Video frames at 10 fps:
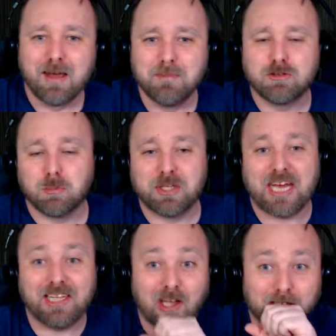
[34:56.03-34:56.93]
So with
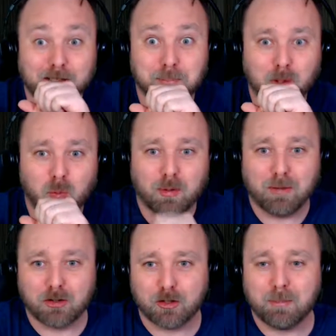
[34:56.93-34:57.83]
any luck, the blower
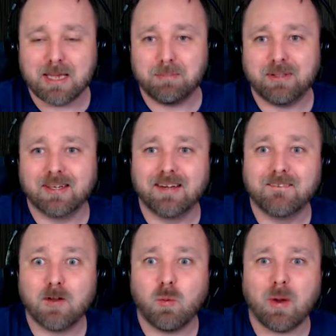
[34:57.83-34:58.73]
model might be
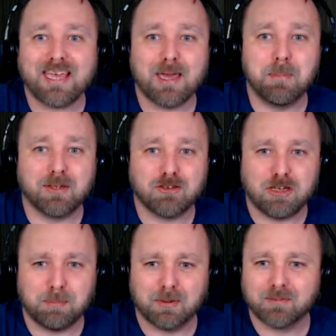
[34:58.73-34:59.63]
quite a bit cheaper.